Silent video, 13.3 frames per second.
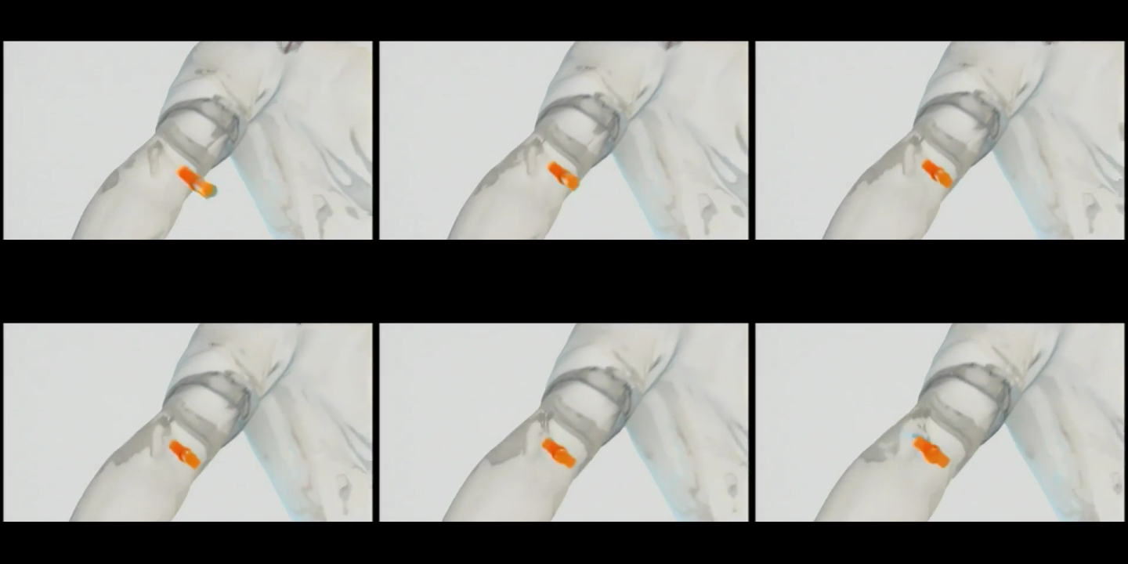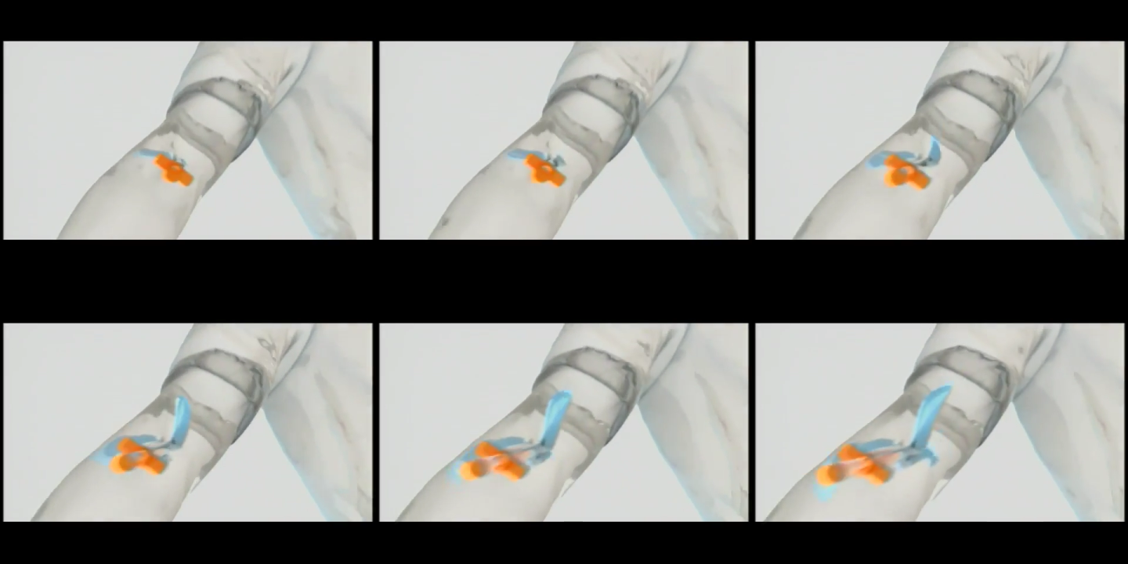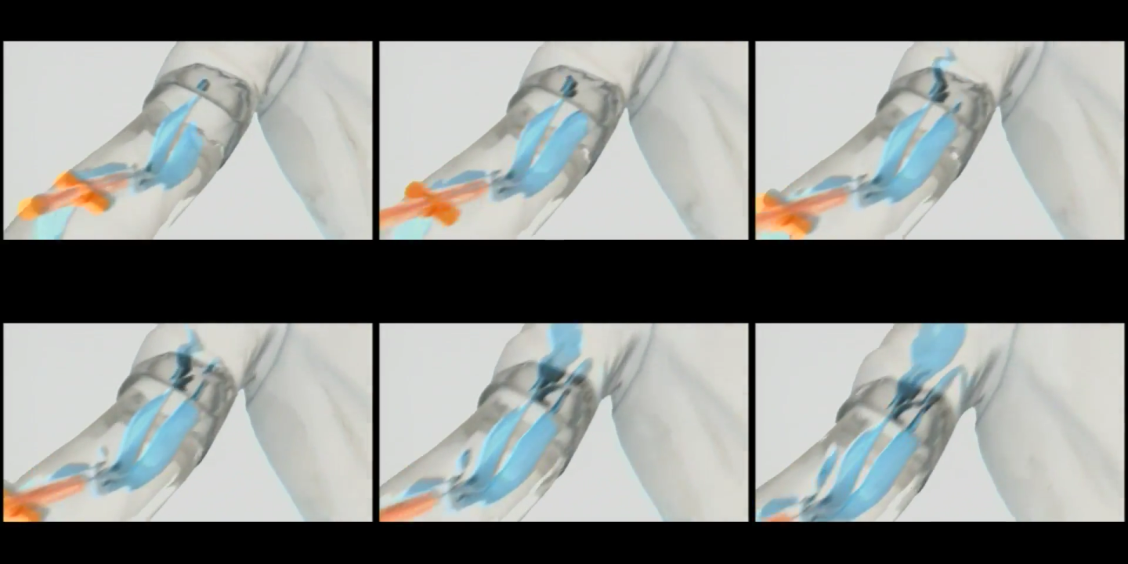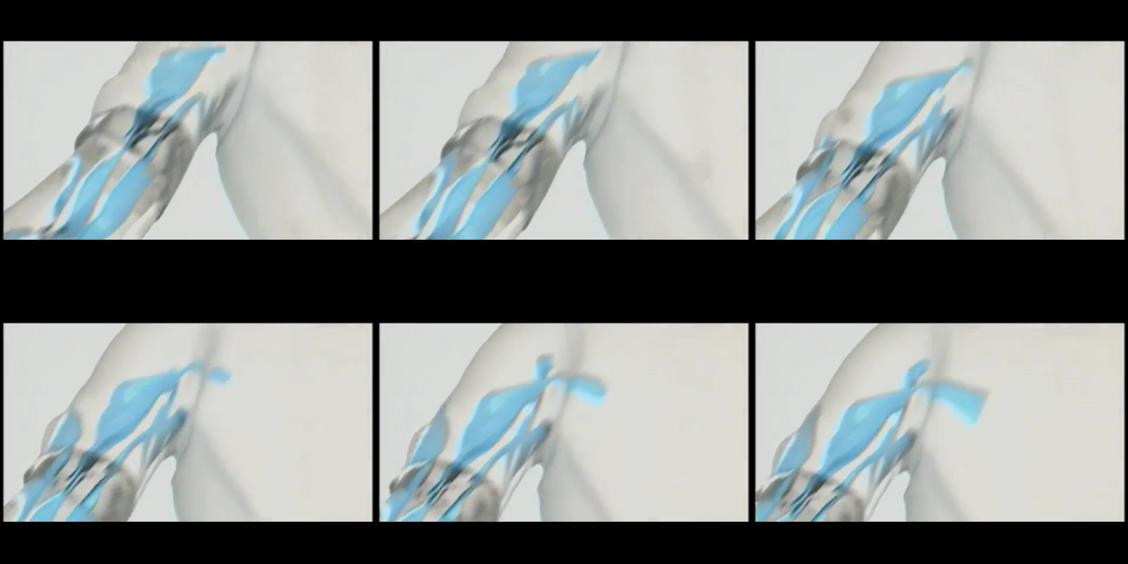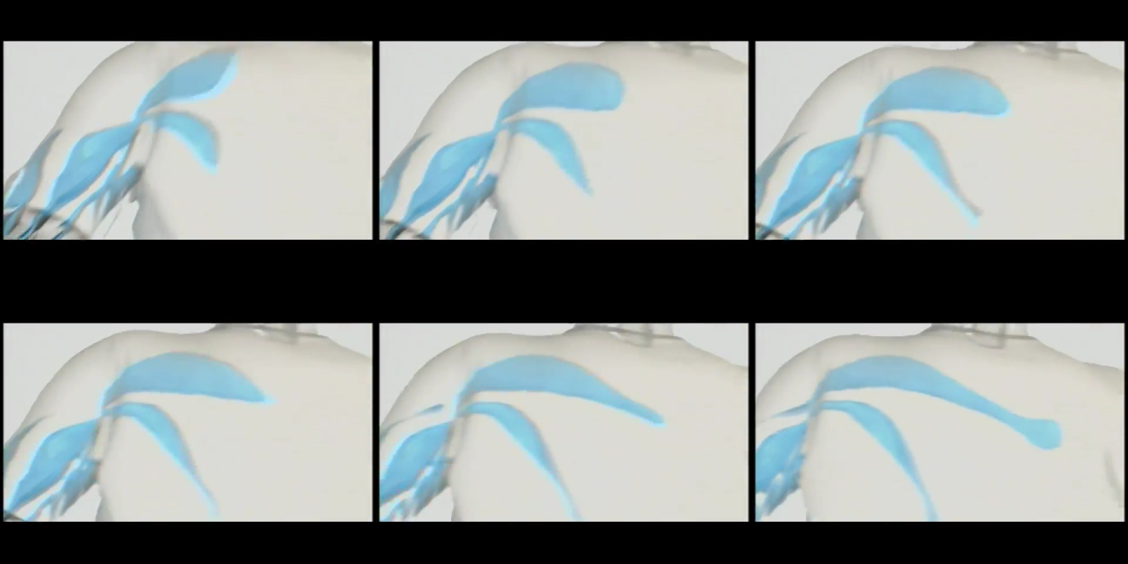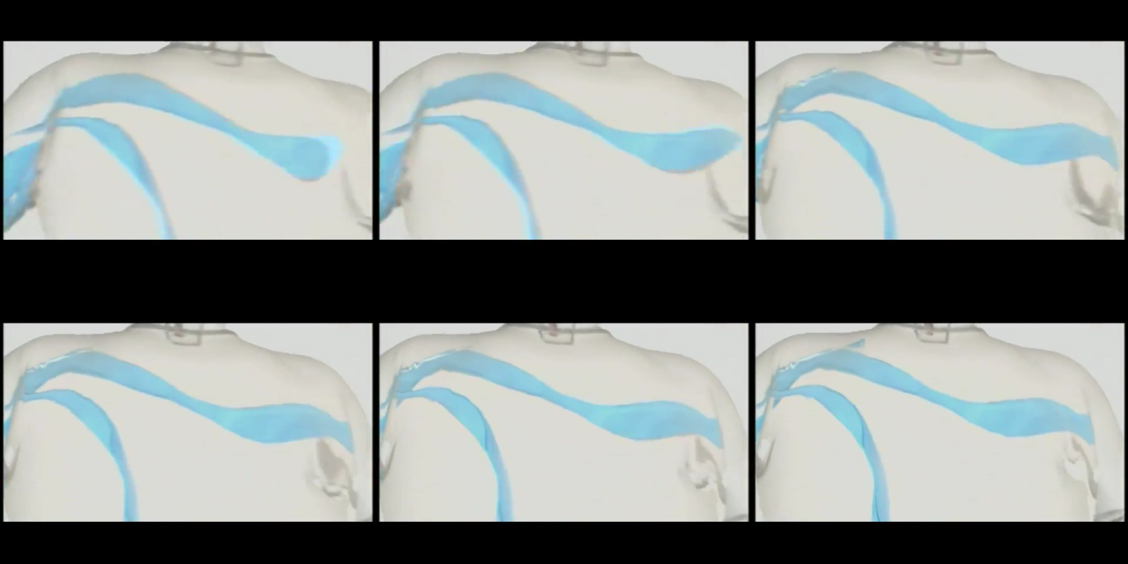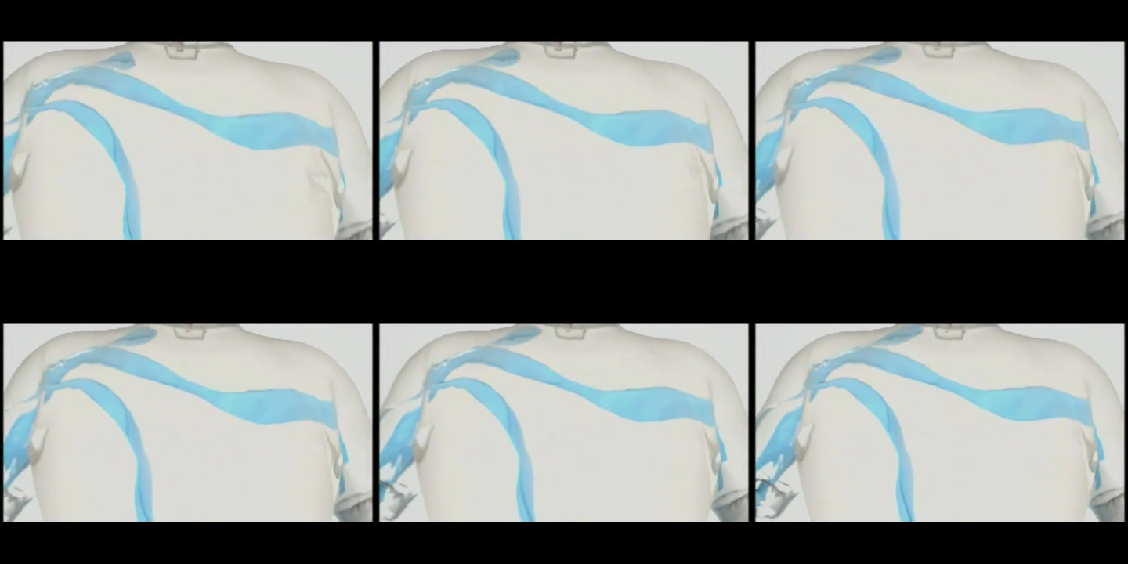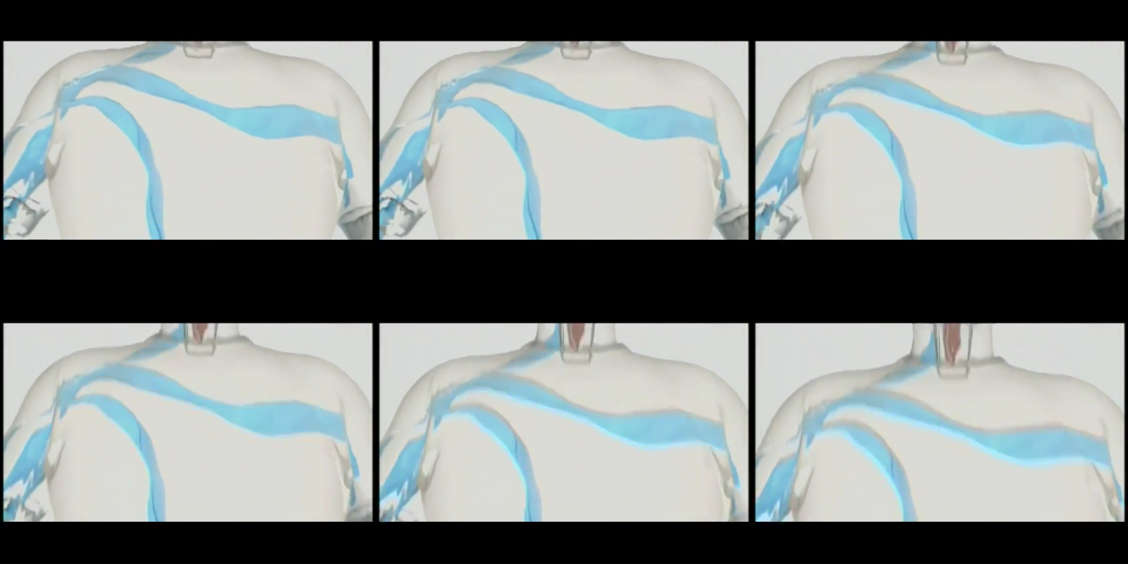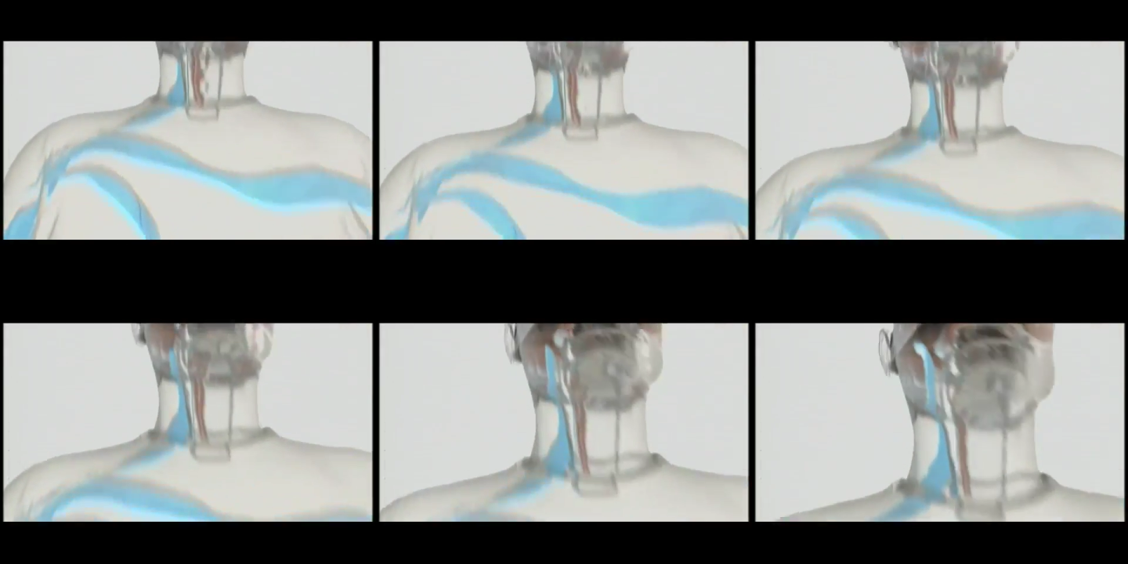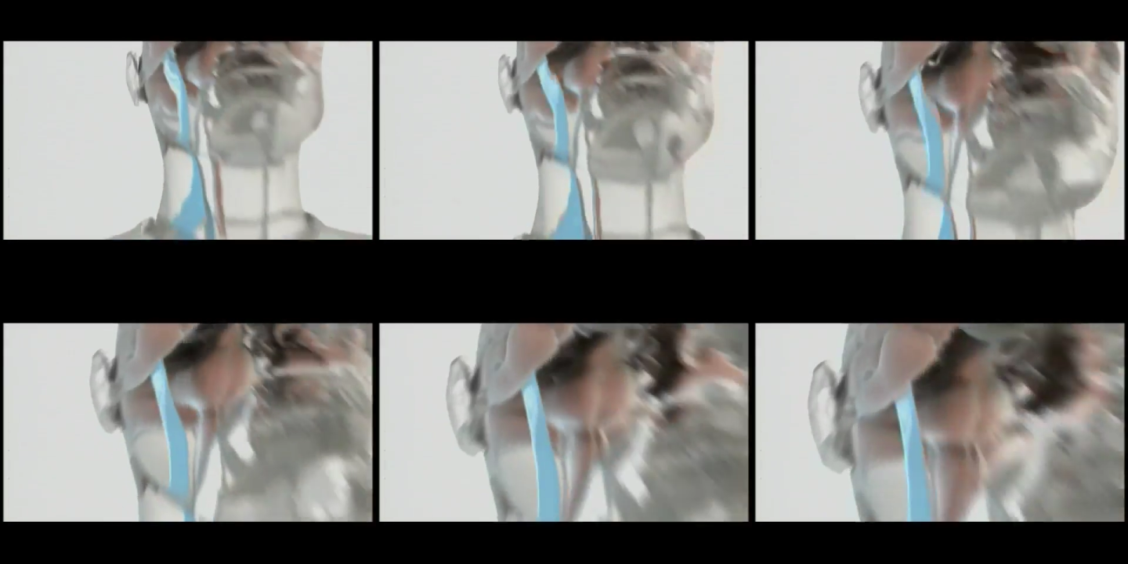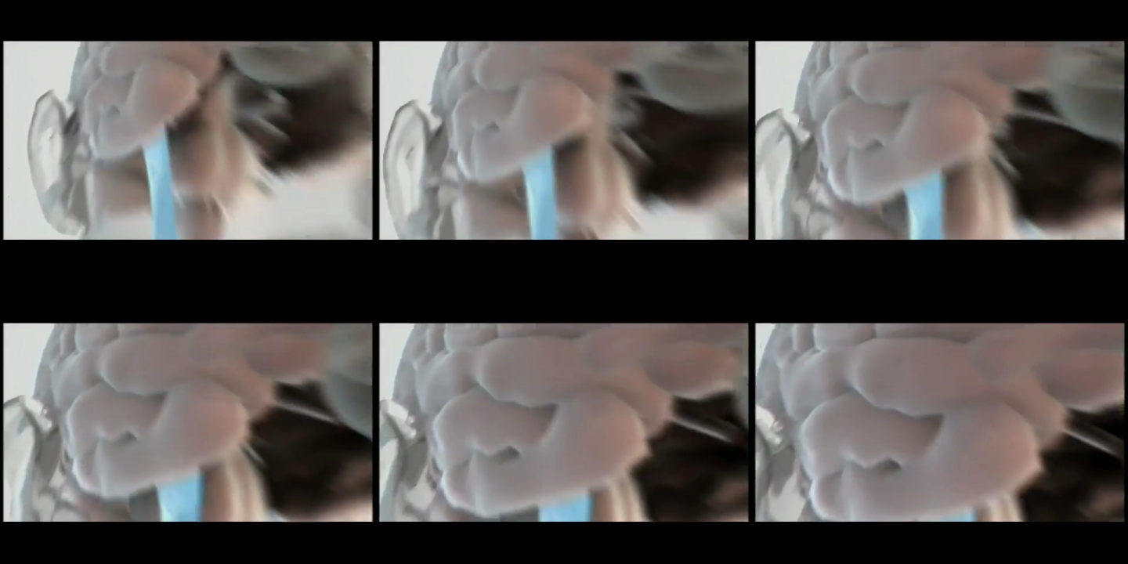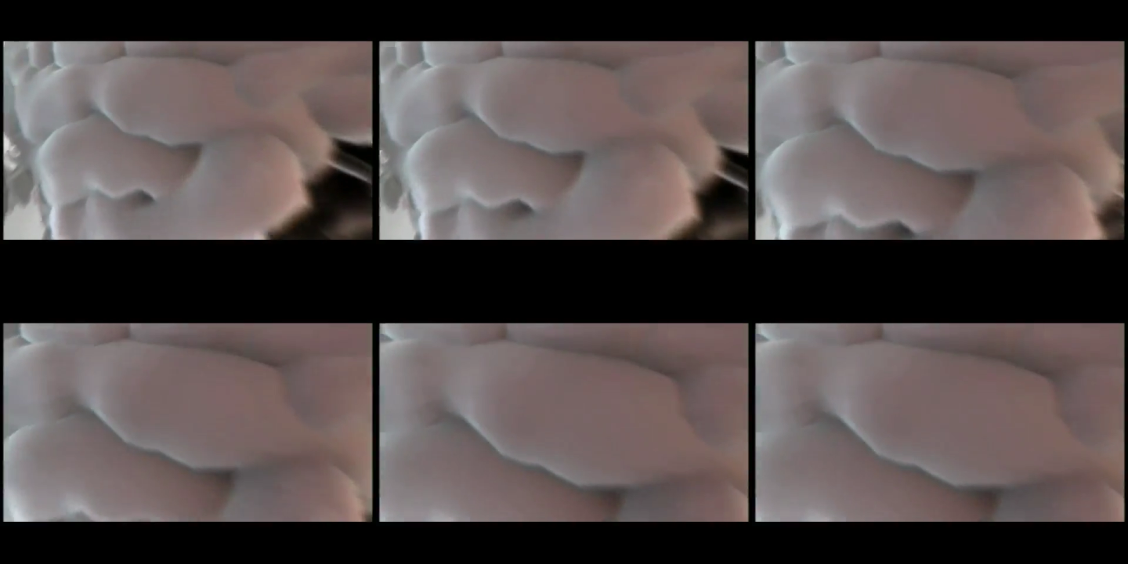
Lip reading: No face is visible, so there are no lips to read.